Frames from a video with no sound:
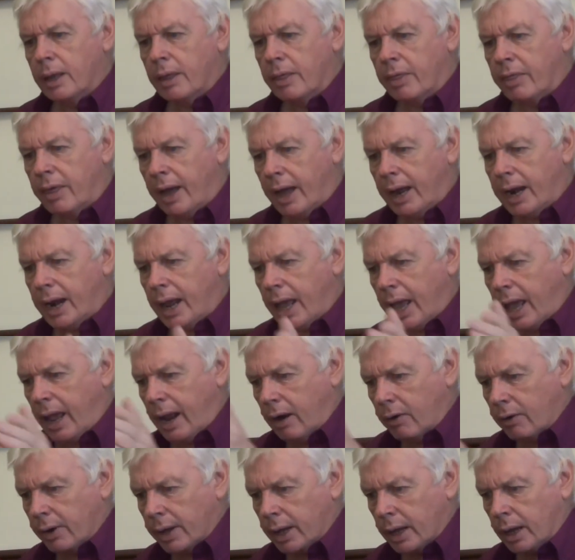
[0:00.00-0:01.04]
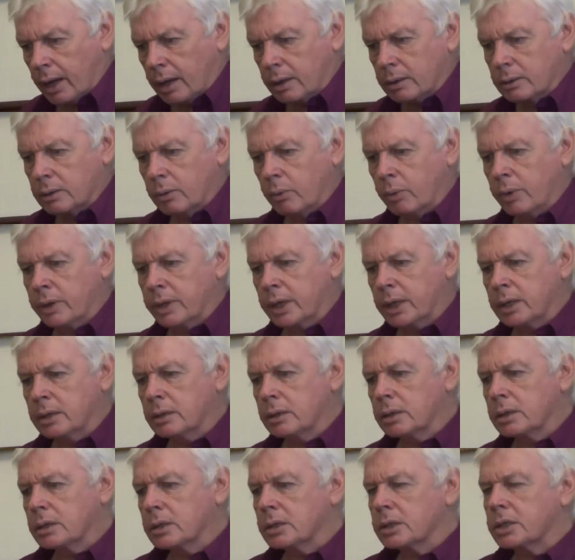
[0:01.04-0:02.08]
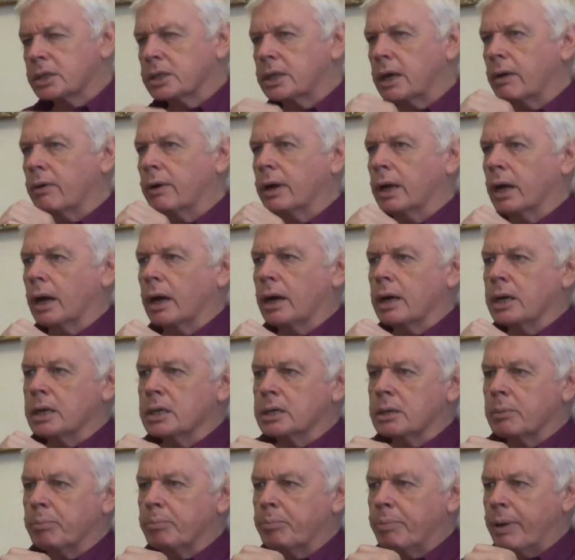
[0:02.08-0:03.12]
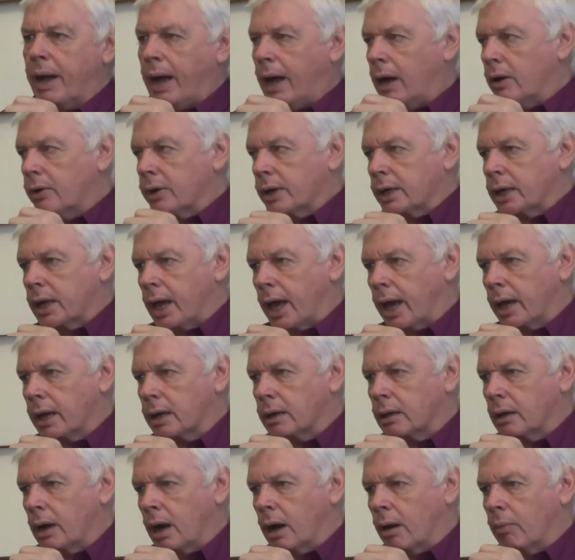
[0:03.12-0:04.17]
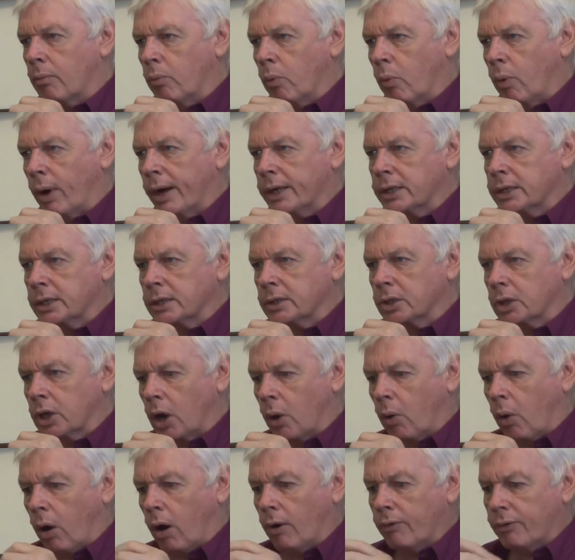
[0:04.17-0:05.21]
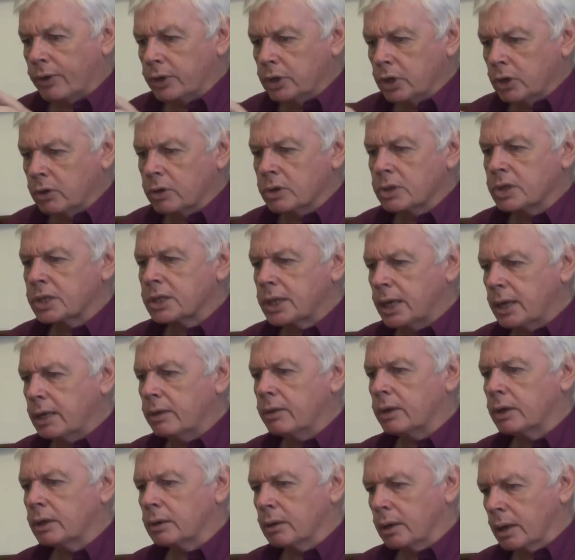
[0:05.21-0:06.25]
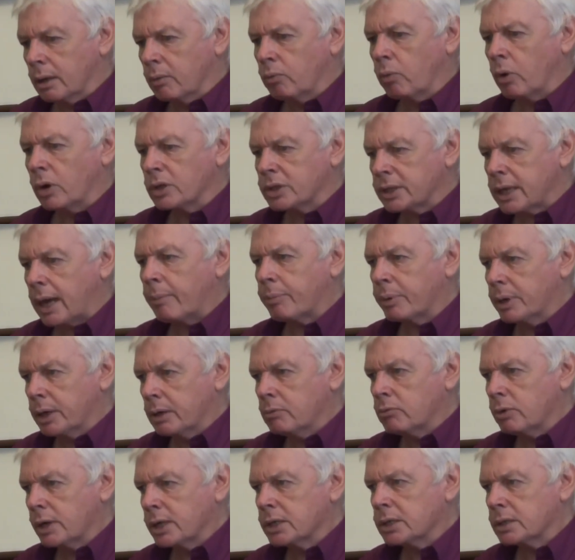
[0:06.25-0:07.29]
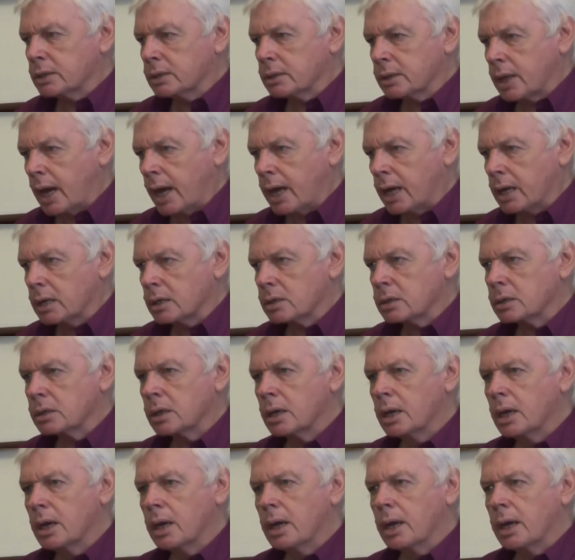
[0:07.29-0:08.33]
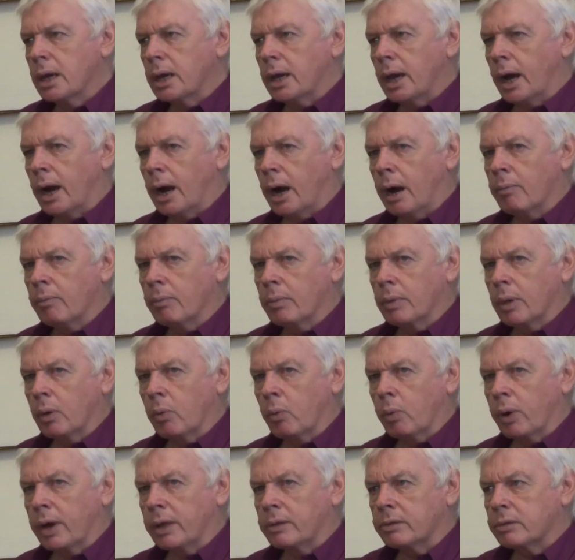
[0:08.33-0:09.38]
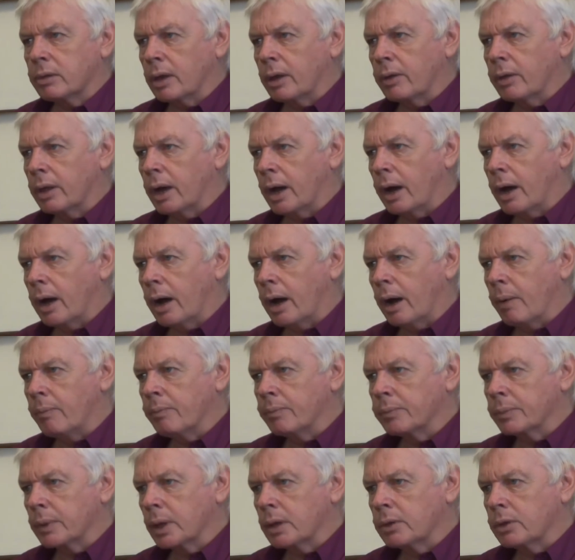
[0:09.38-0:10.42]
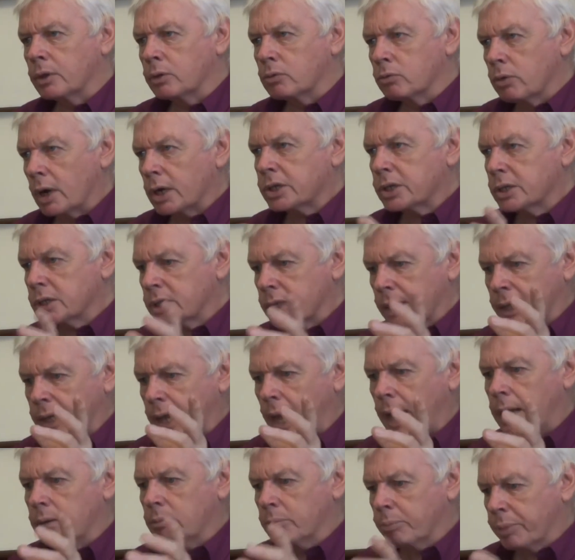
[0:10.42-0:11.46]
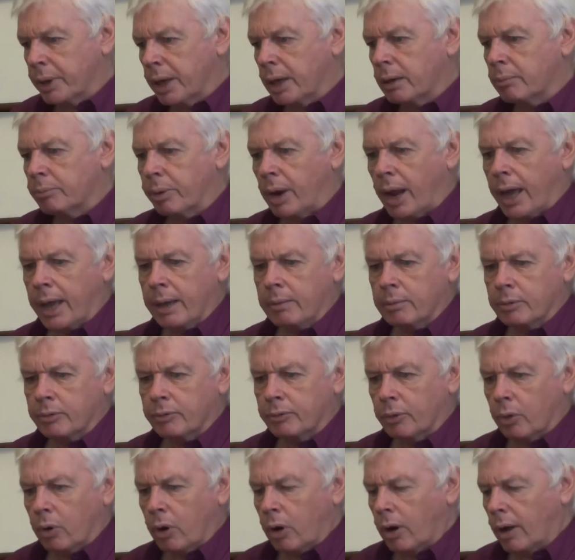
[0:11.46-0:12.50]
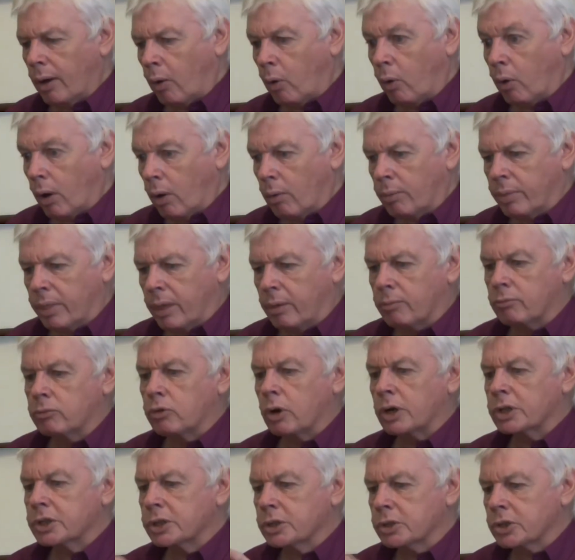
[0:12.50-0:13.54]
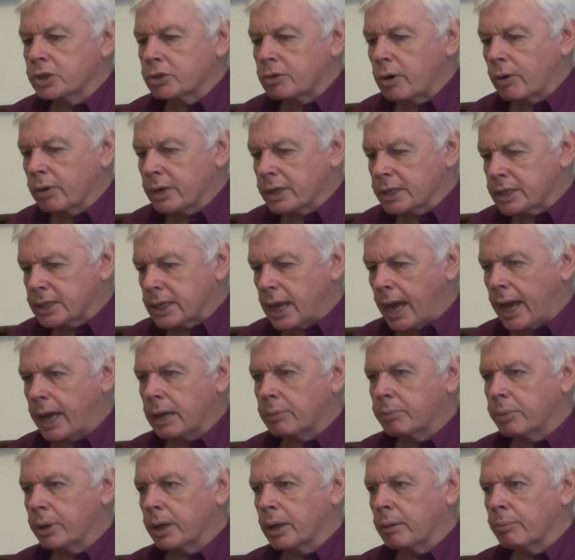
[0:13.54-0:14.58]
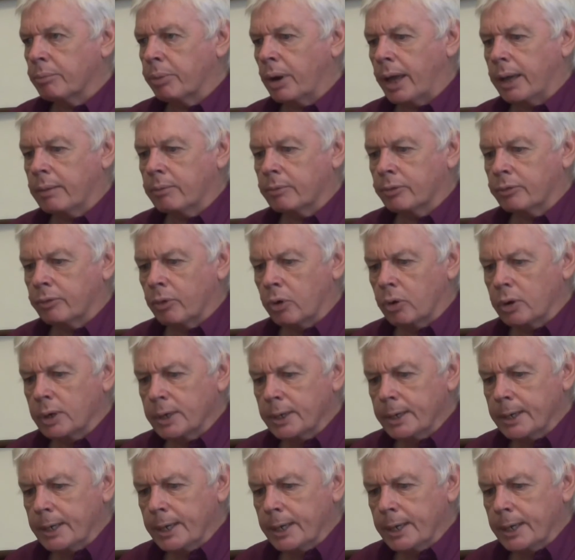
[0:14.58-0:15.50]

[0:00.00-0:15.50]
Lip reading: that area within Syria is a powder keg waiting to go off. And you can see that what's happened in recent days with the Russians again being blamed for, or the Russian stroke Assad being blamed for